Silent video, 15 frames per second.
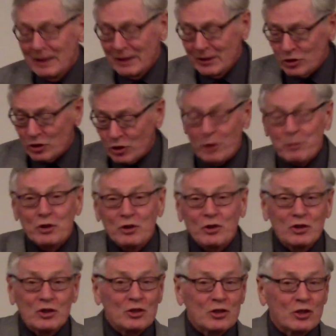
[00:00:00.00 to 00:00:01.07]

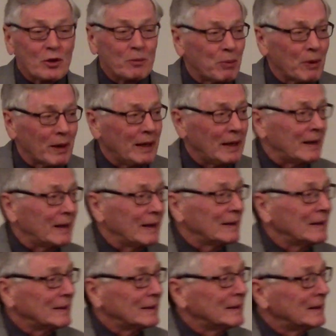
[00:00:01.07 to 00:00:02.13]
Scriptures is complete.
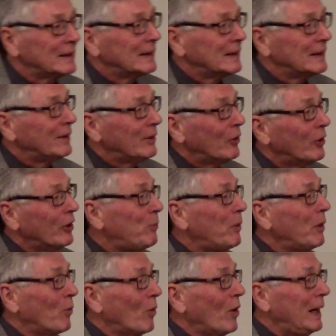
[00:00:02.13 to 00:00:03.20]
We've
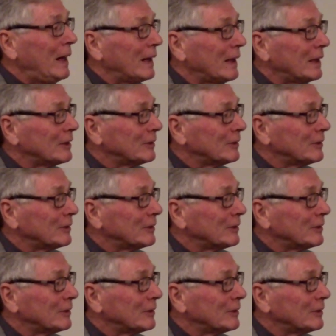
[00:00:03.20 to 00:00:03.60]
been waiting.